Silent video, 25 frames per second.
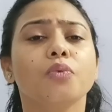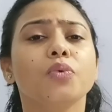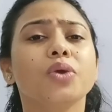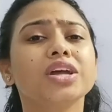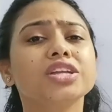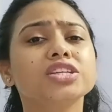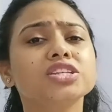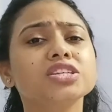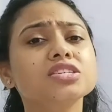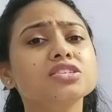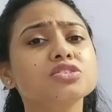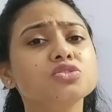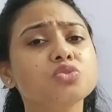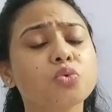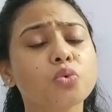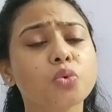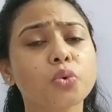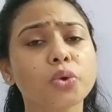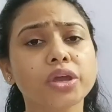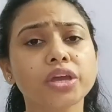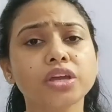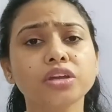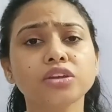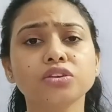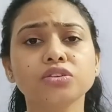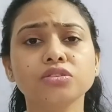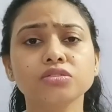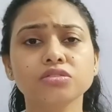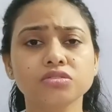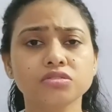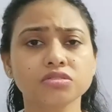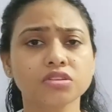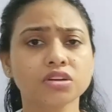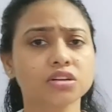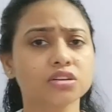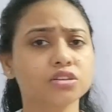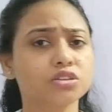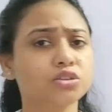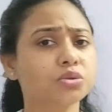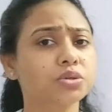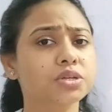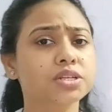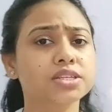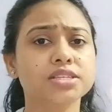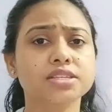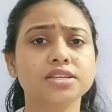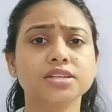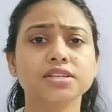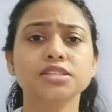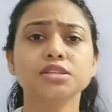we are just going to
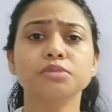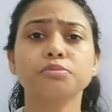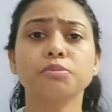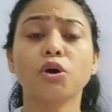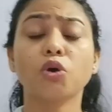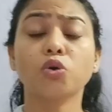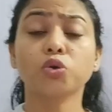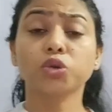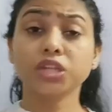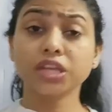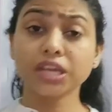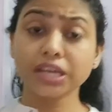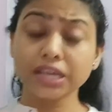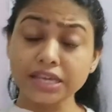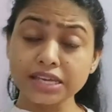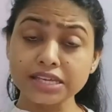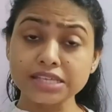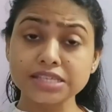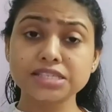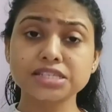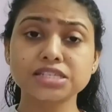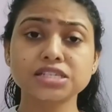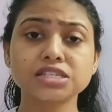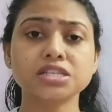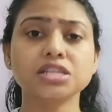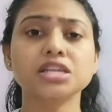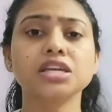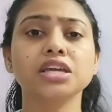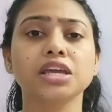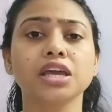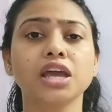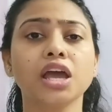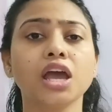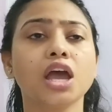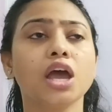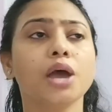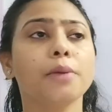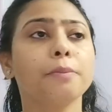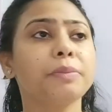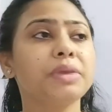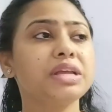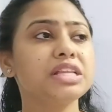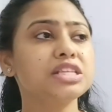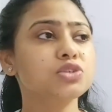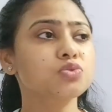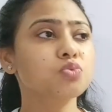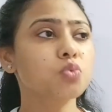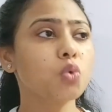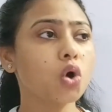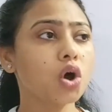discuss about the history.
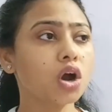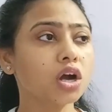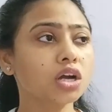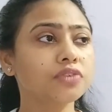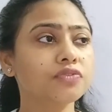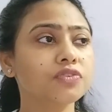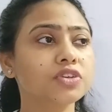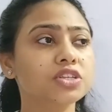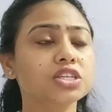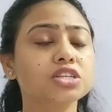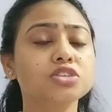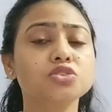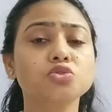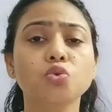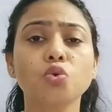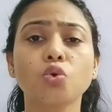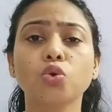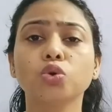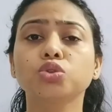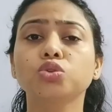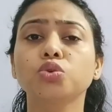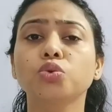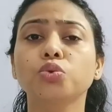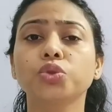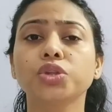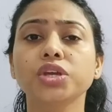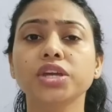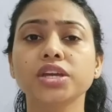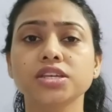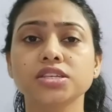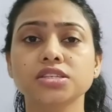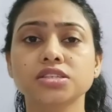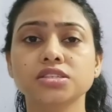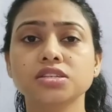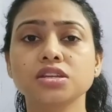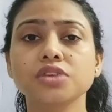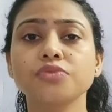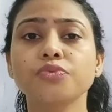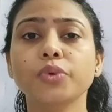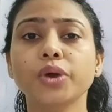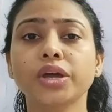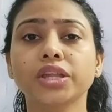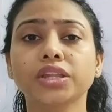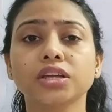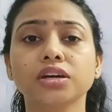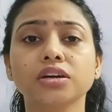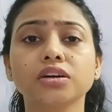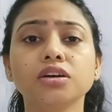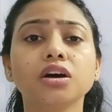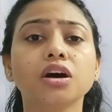Means what? We just go through the history,
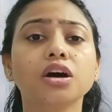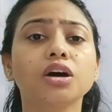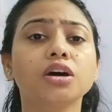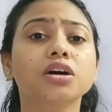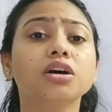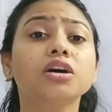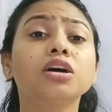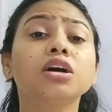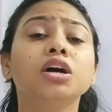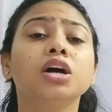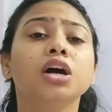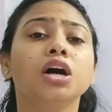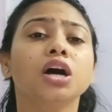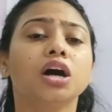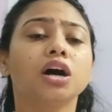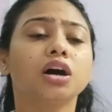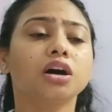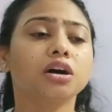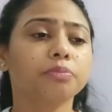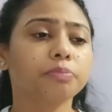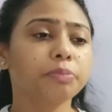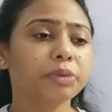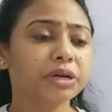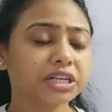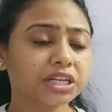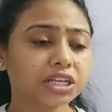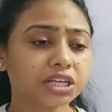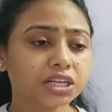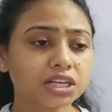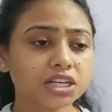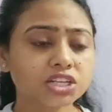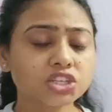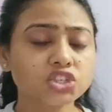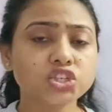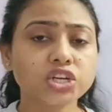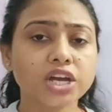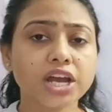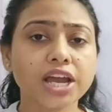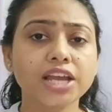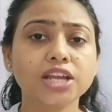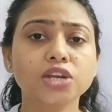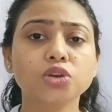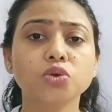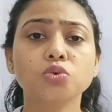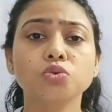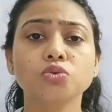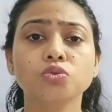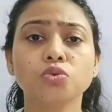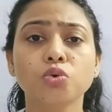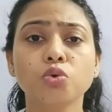whether a particular
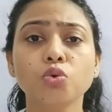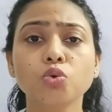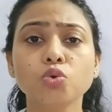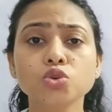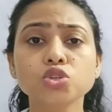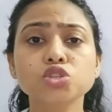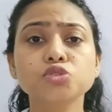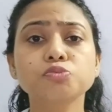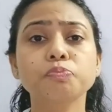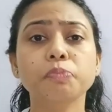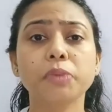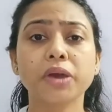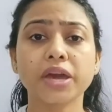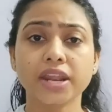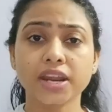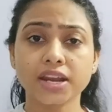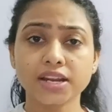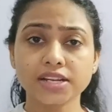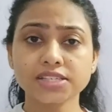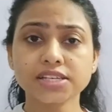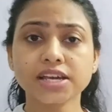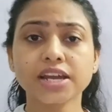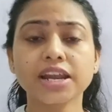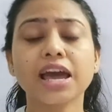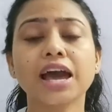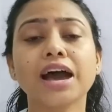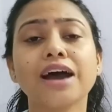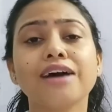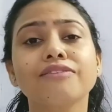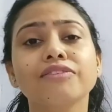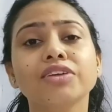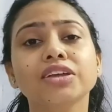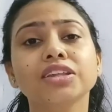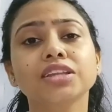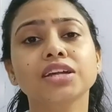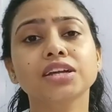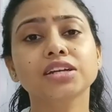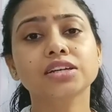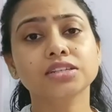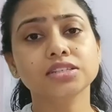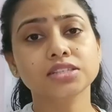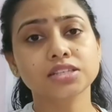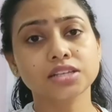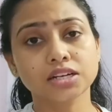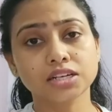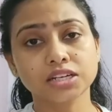child whose parents are having that